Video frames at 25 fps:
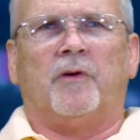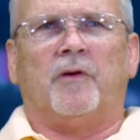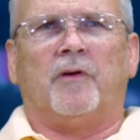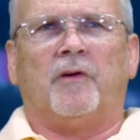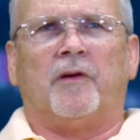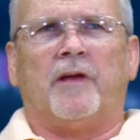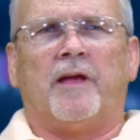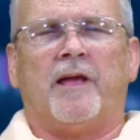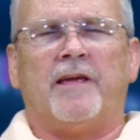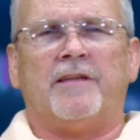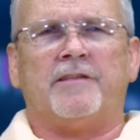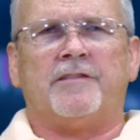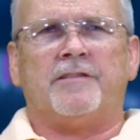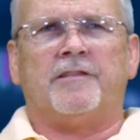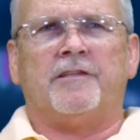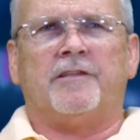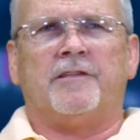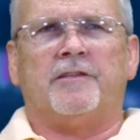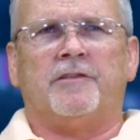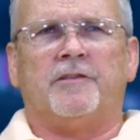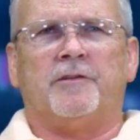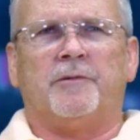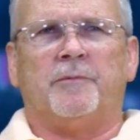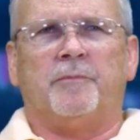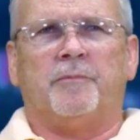
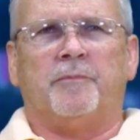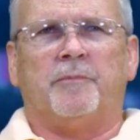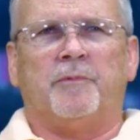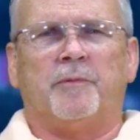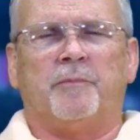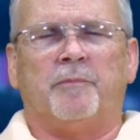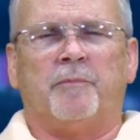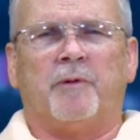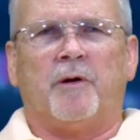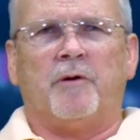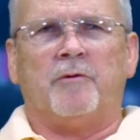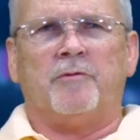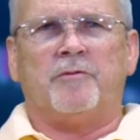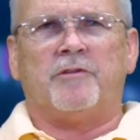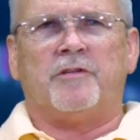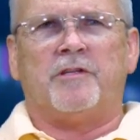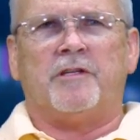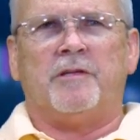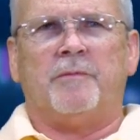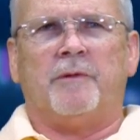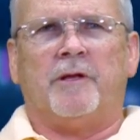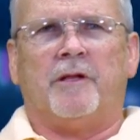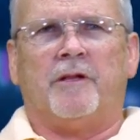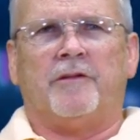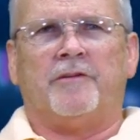hesitant to post
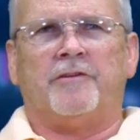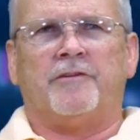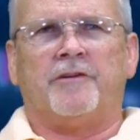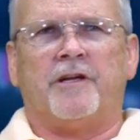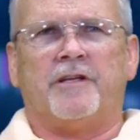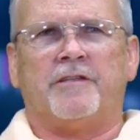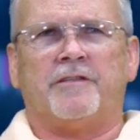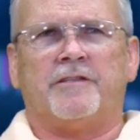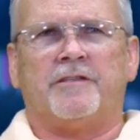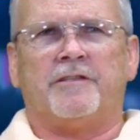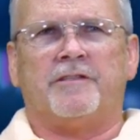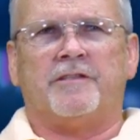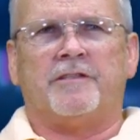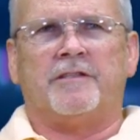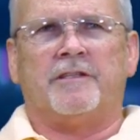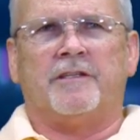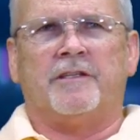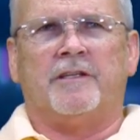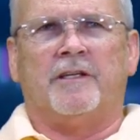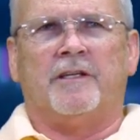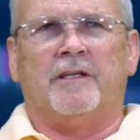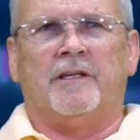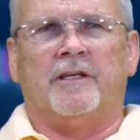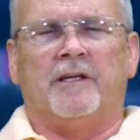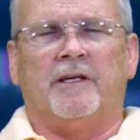email addresses
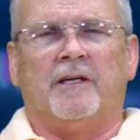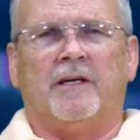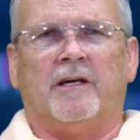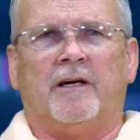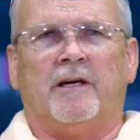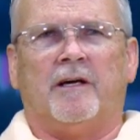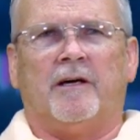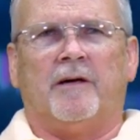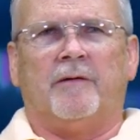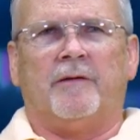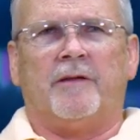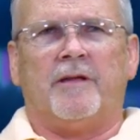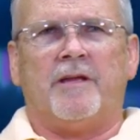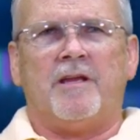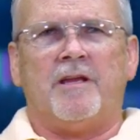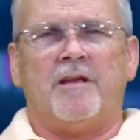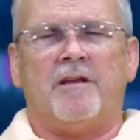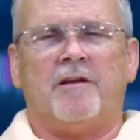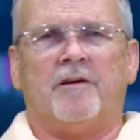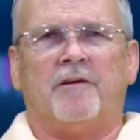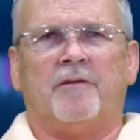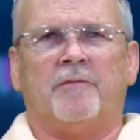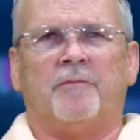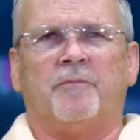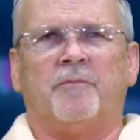
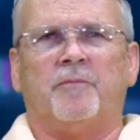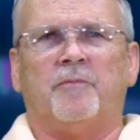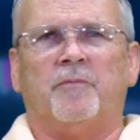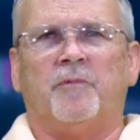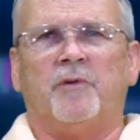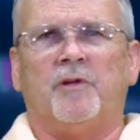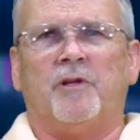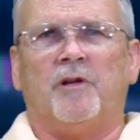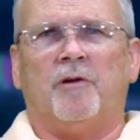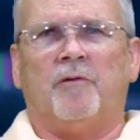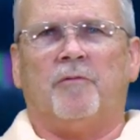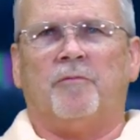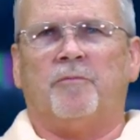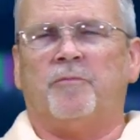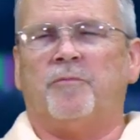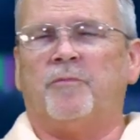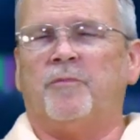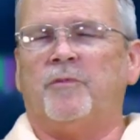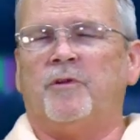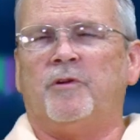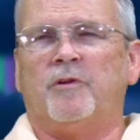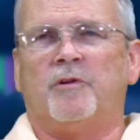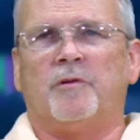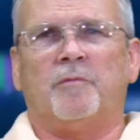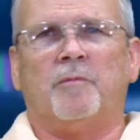here,
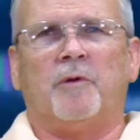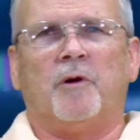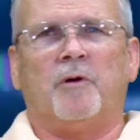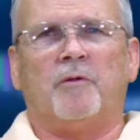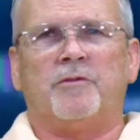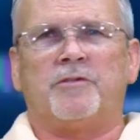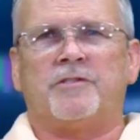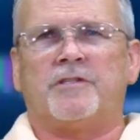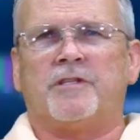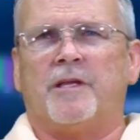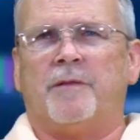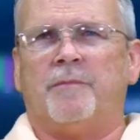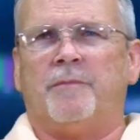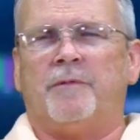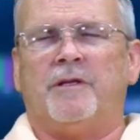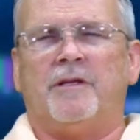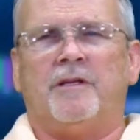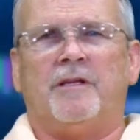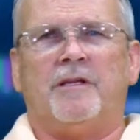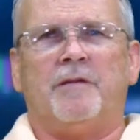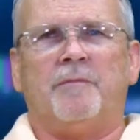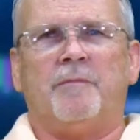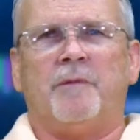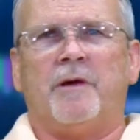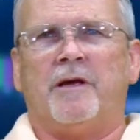you can both send me an
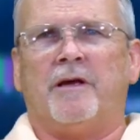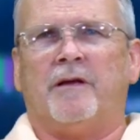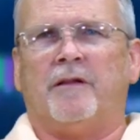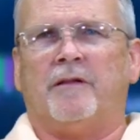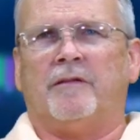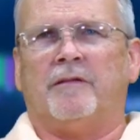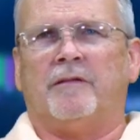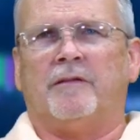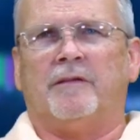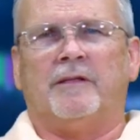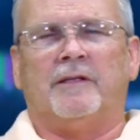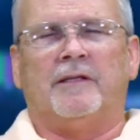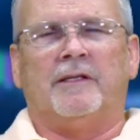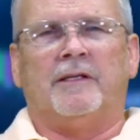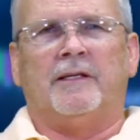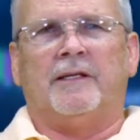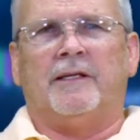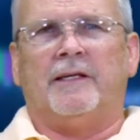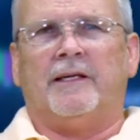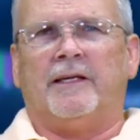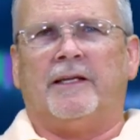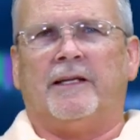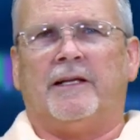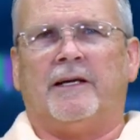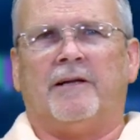email,
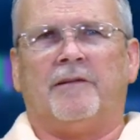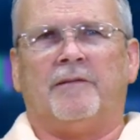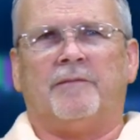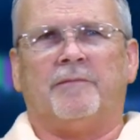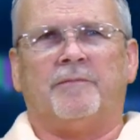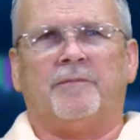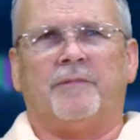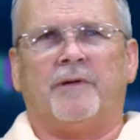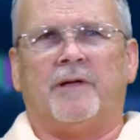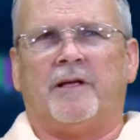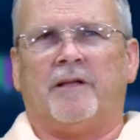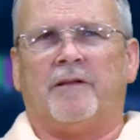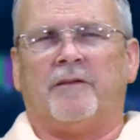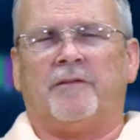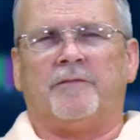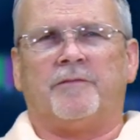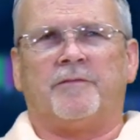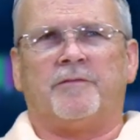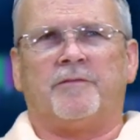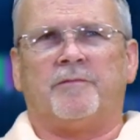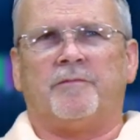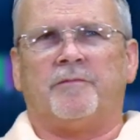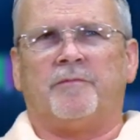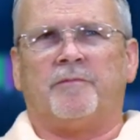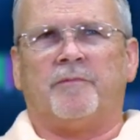and I'll
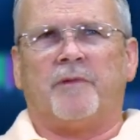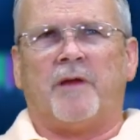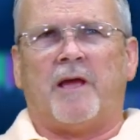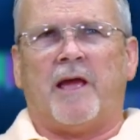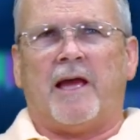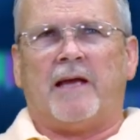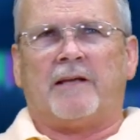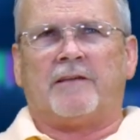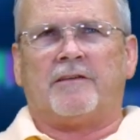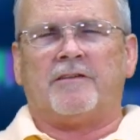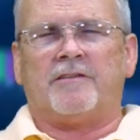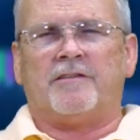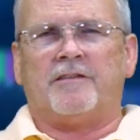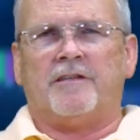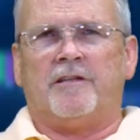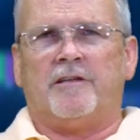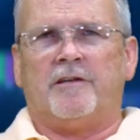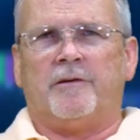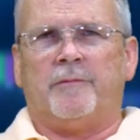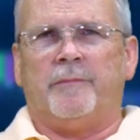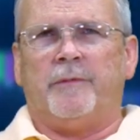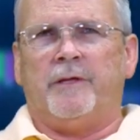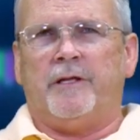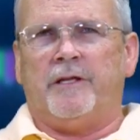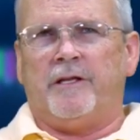act as an
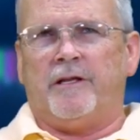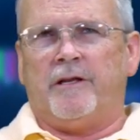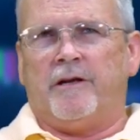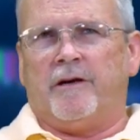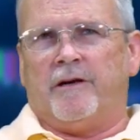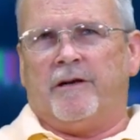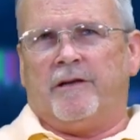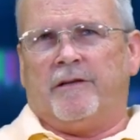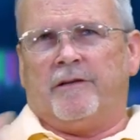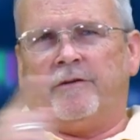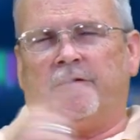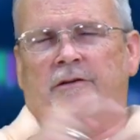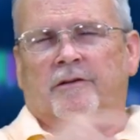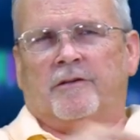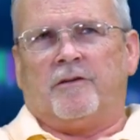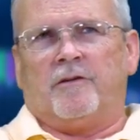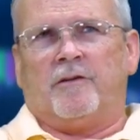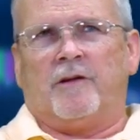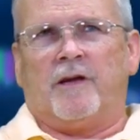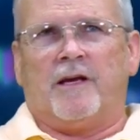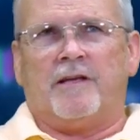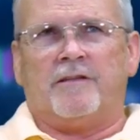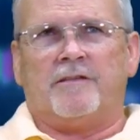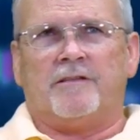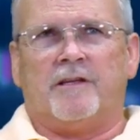intermediary to hook you
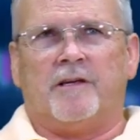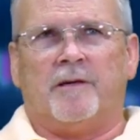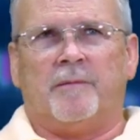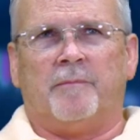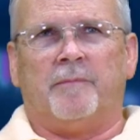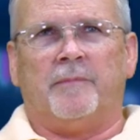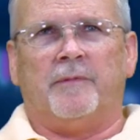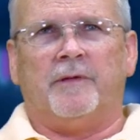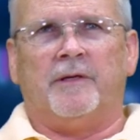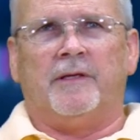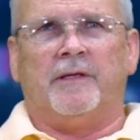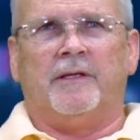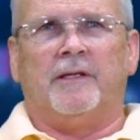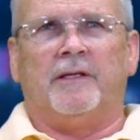guys up.